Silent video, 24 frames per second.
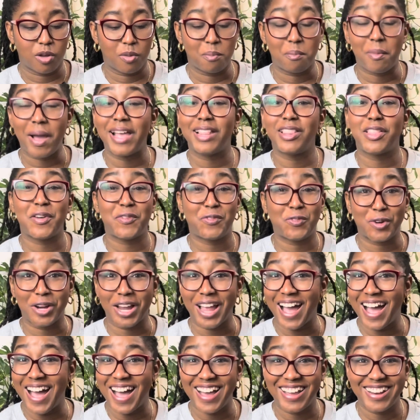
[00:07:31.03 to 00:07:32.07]
my love for
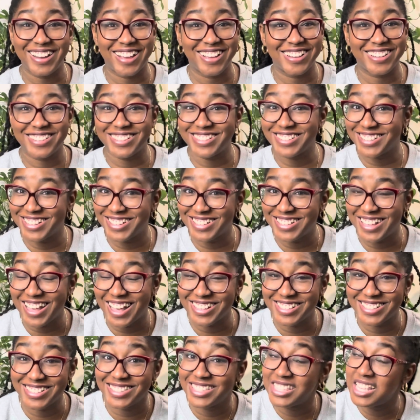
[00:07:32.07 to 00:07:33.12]
God and Jesus
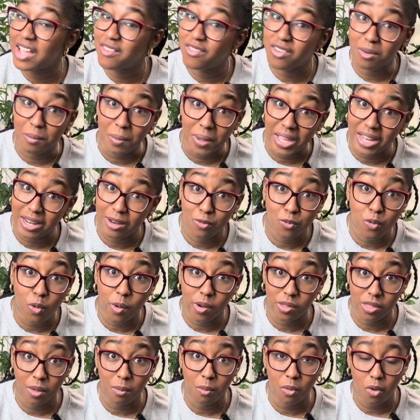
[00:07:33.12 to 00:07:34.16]
has never been for
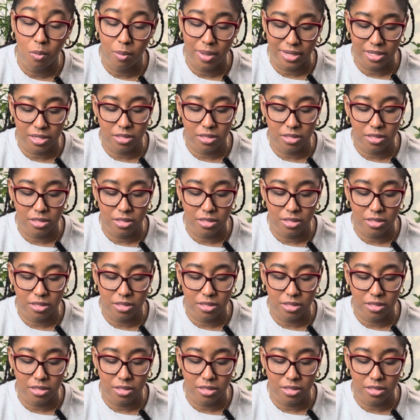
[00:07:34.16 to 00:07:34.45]
the moment.